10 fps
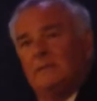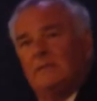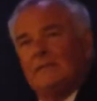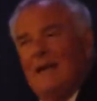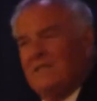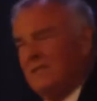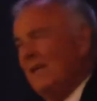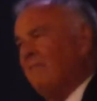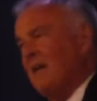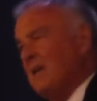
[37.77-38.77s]
The guy says,
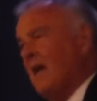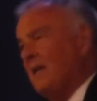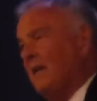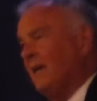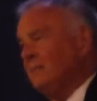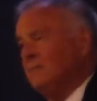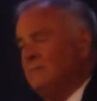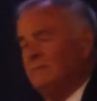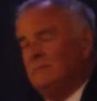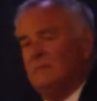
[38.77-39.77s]
'I've got an idea.'
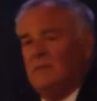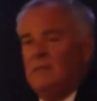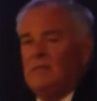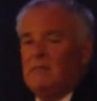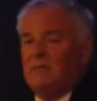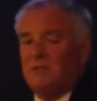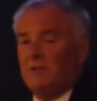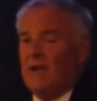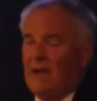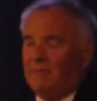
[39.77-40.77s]
So
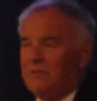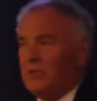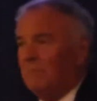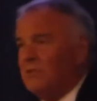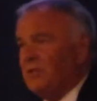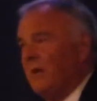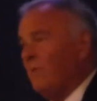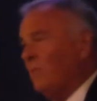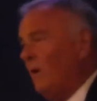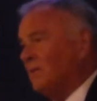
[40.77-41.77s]
the guy with a German
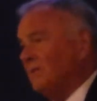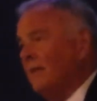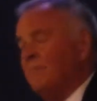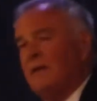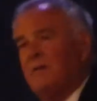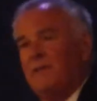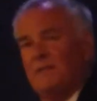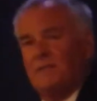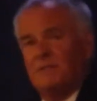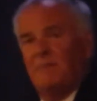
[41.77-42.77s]
Shepherd walks up. Maitre
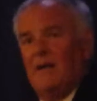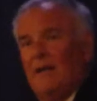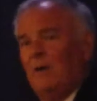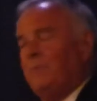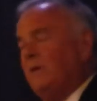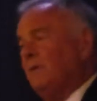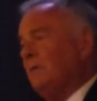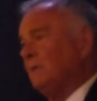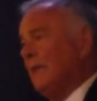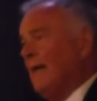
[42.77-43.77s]
D' says, 'May I help you?'
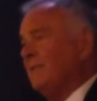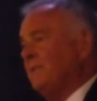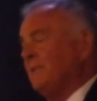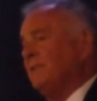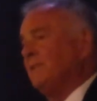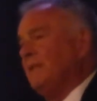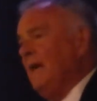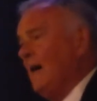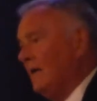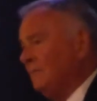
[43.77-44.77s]
And the guy says,
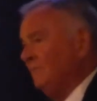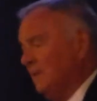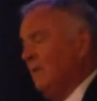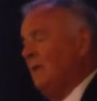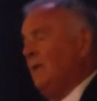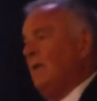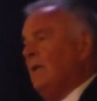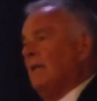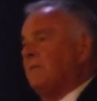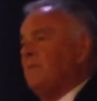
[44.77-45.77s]
'Yeah, I'd
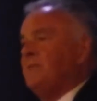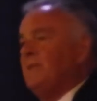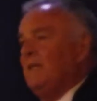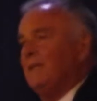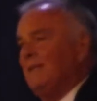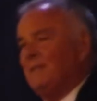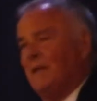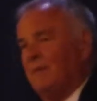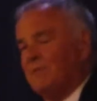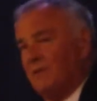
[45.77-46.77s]
like to be seated.' He
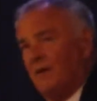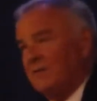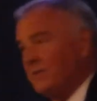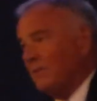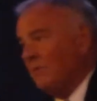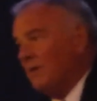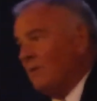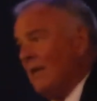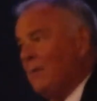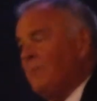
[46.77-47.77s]
said, 'I'm sorry, sir. We
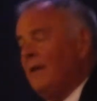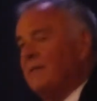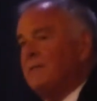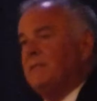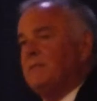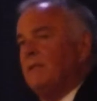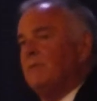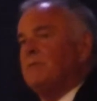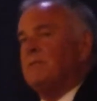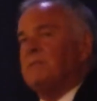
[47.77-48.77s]
don't allow pets.' He said,
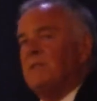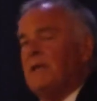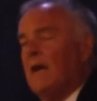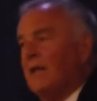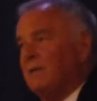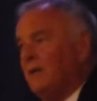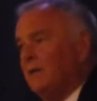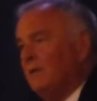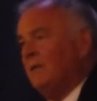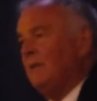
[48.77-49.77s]
'It's a seeing eye
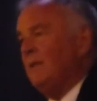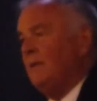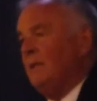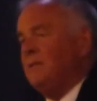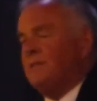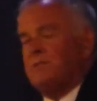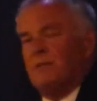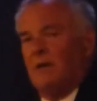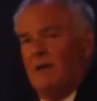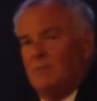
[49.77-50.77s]
dog.' He said,
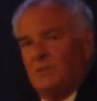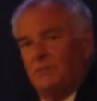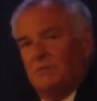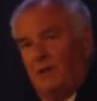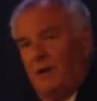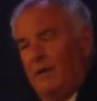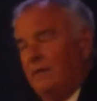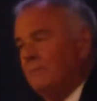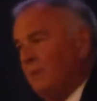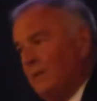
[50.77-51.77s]
'Sir, I'm so sorry.
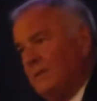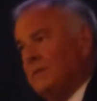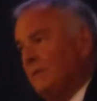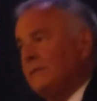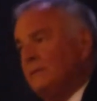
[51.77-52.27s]
Please